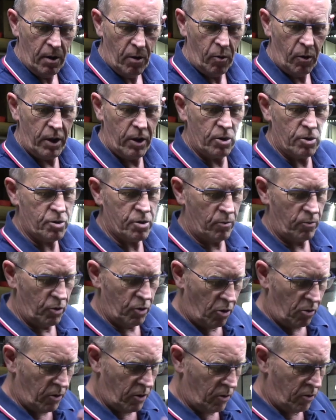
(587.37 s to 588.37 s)
We've got some
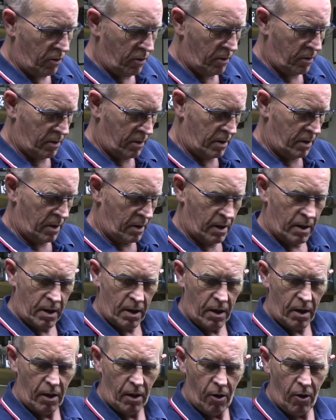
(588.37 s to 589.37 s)
normal
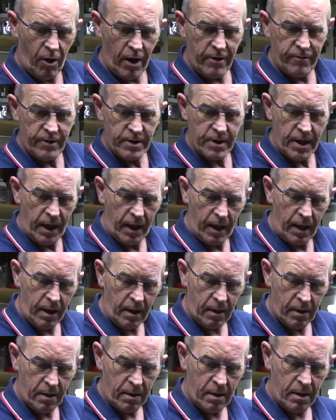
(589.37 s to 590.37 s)
ivies
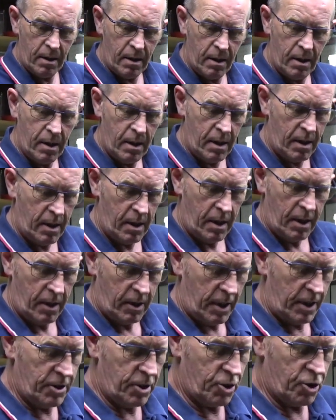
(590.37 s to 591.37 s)
here.
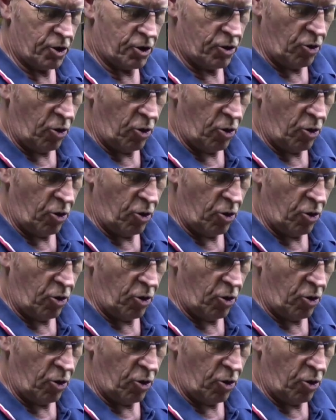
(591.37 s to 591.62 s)
These are just